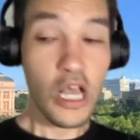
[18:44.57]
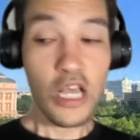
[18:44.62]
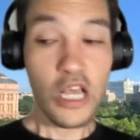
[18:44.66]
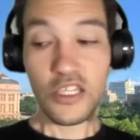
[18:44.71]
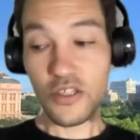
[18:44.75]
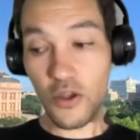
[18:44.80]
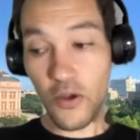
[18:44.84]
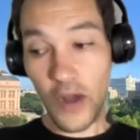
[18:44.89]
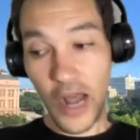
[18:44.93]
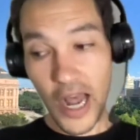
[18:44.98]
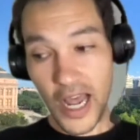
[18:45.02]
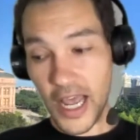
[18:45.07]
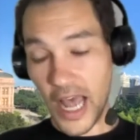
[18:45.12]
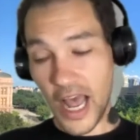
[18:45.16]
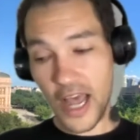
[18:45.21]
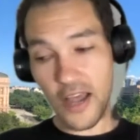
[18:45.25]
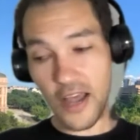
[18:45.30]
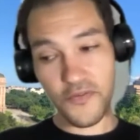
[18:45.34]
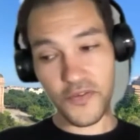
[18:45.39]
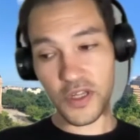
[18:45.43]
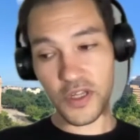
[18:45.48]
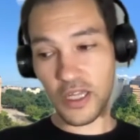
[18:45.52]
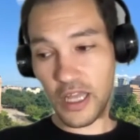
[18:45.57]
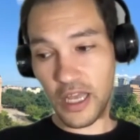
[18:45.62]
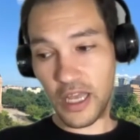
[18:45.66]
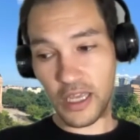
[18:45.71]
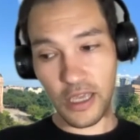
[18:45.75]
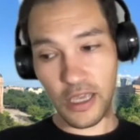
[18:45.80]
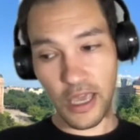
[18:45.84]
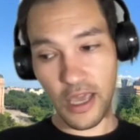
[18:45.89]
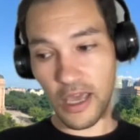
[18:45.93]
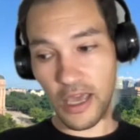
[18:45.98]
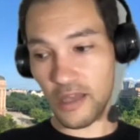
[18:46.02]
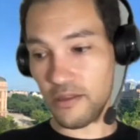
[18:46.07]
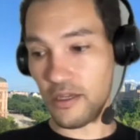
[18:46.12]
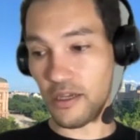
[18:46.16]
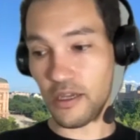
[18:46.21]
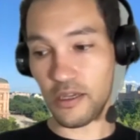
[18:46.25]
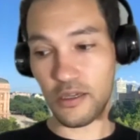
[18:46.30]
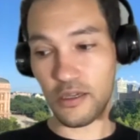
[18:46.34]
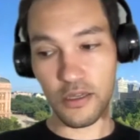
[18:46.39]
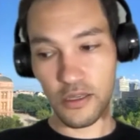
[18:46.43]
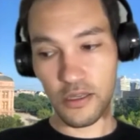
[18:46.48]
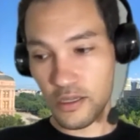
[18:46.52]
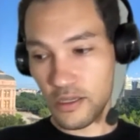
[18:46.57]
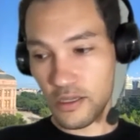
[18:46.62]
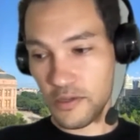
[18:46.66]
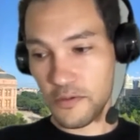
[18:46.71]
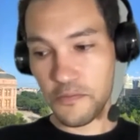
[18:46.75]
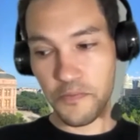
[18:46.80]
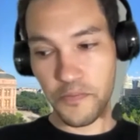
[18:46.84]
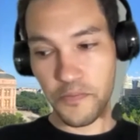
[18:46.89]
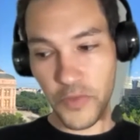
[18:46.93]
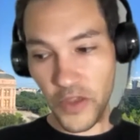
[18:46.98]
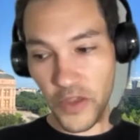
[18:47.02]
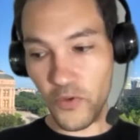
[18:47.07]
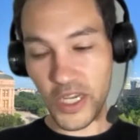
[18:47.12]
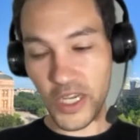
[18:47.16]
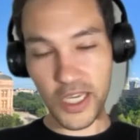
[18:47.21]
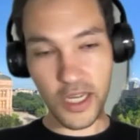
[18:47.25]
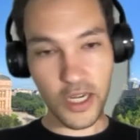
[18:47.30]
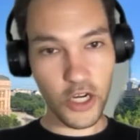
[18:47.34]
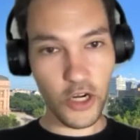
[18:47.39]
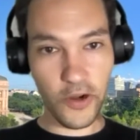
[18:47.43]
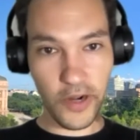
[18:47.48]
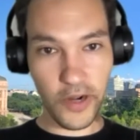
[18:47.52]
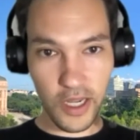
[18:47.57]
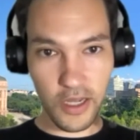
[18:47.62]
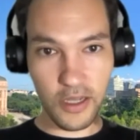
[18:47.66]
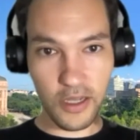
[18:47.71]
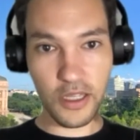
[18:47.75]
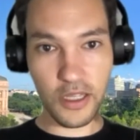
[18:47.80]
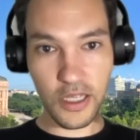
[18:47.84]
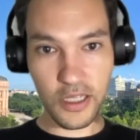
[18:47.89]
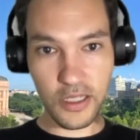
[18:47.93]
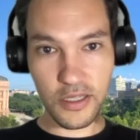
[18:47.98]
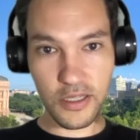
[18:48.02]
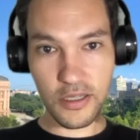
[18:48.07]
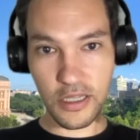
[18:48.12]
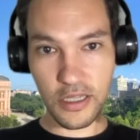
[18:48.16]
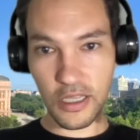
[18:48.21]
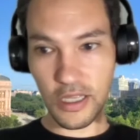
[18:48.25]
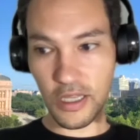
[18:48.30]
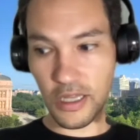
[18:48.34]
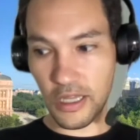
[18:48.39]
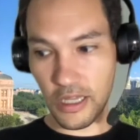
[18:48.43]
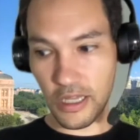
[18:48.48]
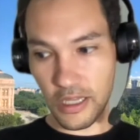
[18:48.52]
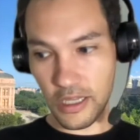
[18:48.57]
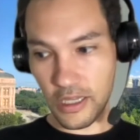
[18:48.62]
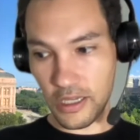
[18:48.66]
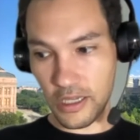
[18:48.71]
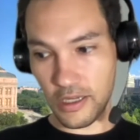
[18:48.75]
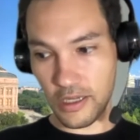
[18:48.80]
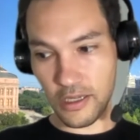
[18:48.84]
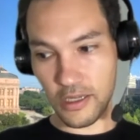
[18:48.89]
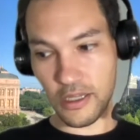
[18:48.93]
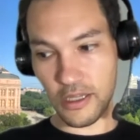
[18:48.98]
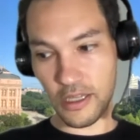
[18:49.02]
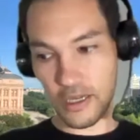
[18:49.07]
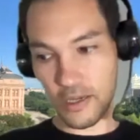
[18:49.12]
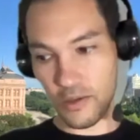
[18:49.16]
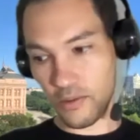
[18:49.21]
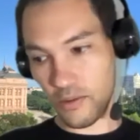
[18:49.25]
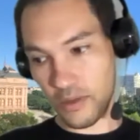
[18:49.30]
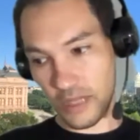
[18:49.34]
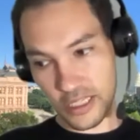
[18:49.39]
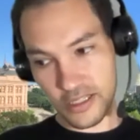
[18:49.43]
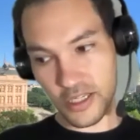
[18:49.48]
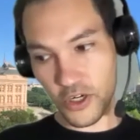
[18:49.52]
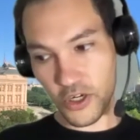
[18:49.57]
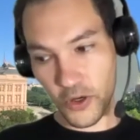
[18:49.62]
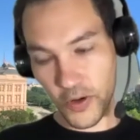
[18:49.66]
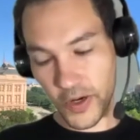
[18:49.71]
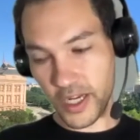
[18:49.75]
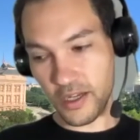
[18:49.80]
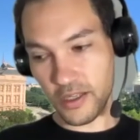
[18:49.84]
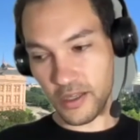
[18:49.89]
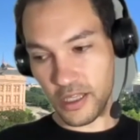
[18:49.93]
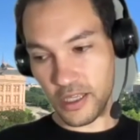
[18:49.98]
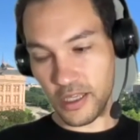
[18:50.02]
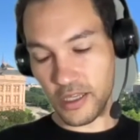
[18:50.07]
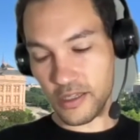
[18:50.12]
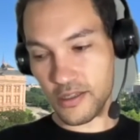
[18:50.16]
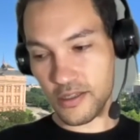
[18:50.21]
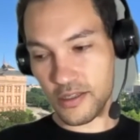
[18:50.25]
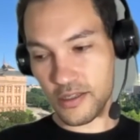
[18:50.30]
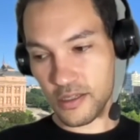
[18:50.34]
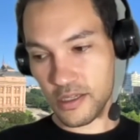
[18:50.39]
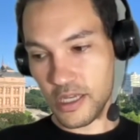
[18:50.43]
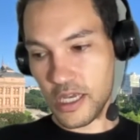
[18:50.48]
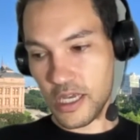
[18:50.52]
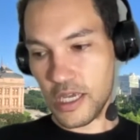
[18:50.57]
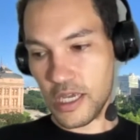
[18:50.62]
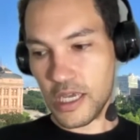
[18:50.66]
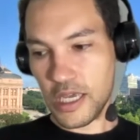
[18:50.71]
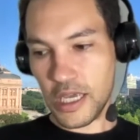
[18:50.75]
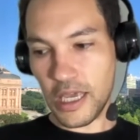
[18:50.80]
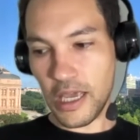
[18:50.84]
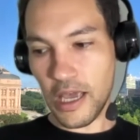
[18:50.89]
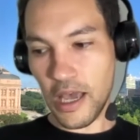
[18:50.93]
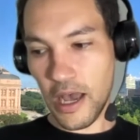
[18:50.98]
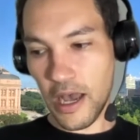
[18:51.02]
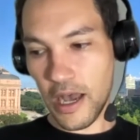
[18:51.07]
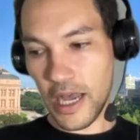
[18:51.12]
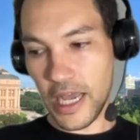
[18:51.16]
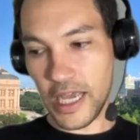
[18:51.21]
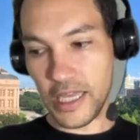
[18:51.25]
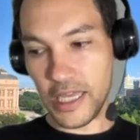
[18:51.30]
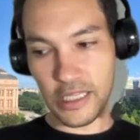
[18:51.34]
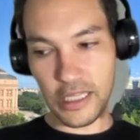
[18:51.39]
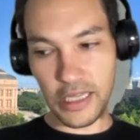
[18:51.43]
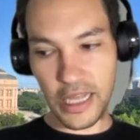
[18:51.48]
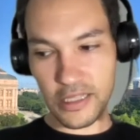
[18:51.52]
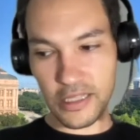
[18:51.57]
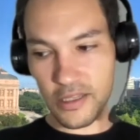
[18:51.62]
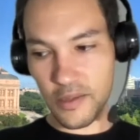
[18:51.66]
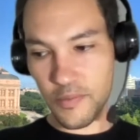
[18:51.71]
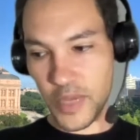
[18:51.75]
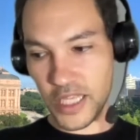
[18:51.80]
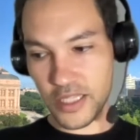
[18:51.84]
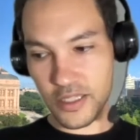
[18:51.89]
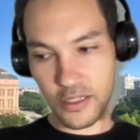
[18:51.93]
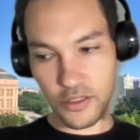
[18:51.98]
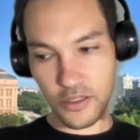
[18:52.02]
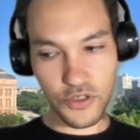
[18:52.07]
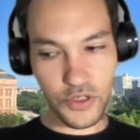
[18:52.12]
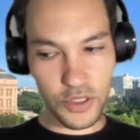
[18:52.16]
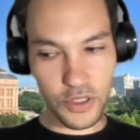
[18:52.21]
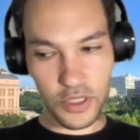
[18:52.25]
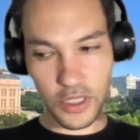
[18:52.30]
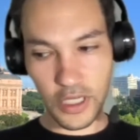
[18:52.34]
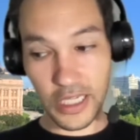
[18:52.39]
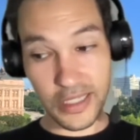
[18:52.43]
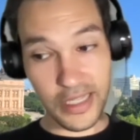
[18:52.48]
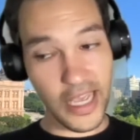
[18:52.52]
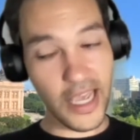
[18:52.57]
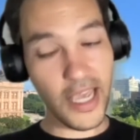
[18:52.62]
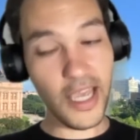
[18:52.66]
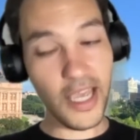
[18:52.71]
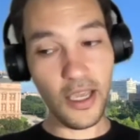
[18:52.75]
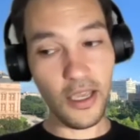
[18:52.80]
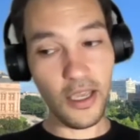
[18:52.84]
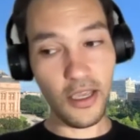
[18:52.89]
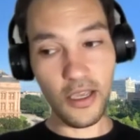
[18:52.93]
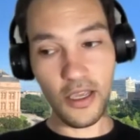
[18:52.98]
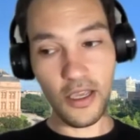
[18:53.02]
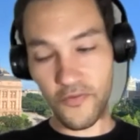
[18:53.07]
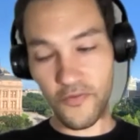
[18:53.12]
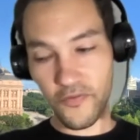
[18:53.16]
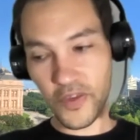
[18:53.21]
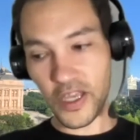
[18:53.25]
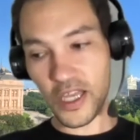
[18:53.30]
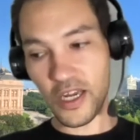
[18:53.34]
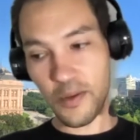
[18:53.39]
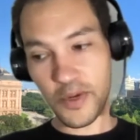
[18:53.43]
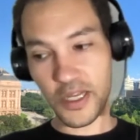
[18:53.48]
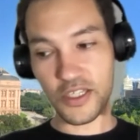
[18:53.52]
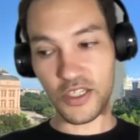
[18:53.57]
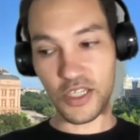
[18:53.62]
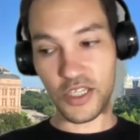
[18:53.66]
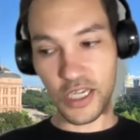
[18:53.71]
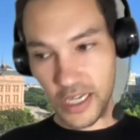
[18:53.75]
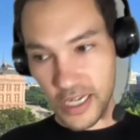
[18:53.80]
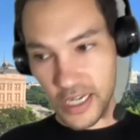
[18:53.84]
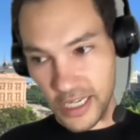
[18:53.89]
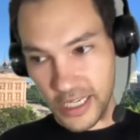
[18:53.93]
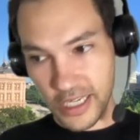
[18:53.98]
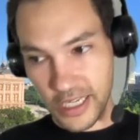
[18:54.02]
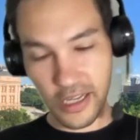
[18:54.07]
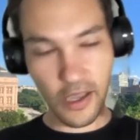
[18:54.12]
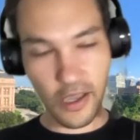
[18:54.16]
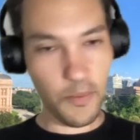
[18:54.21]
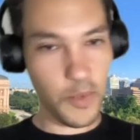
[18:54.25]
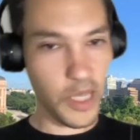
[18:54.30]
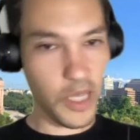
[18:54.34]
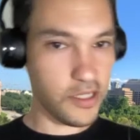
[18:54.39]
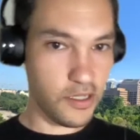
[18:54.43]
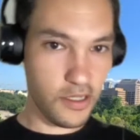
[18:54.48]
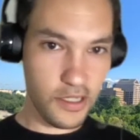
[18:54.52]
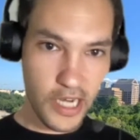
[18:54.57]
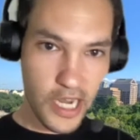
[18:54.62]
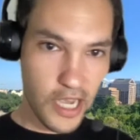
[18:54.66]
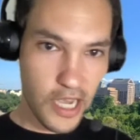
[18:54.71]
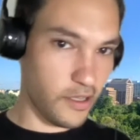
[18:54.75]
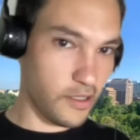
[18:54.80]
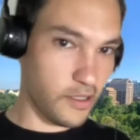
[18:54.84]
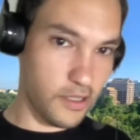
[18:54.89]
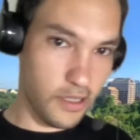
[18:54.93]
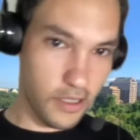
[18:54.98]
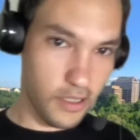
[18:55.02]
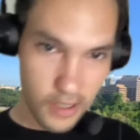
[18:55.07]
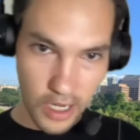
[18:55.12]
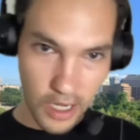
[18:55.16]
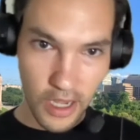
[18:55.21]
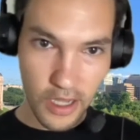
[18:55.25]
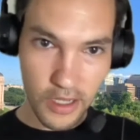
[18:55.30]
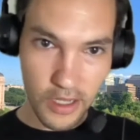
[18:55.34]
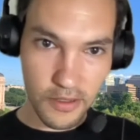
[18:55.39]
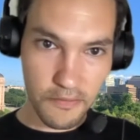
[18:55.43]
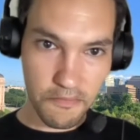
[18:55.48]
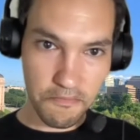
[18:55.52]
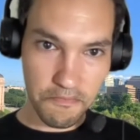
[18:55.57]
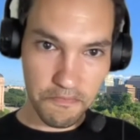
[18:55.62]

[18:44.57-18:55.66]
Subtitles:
So I feel like, hey, look, if we can agree on this, and then let's agree on this. And then that's a message, because if anybody's good at getting a message out, it's these guys.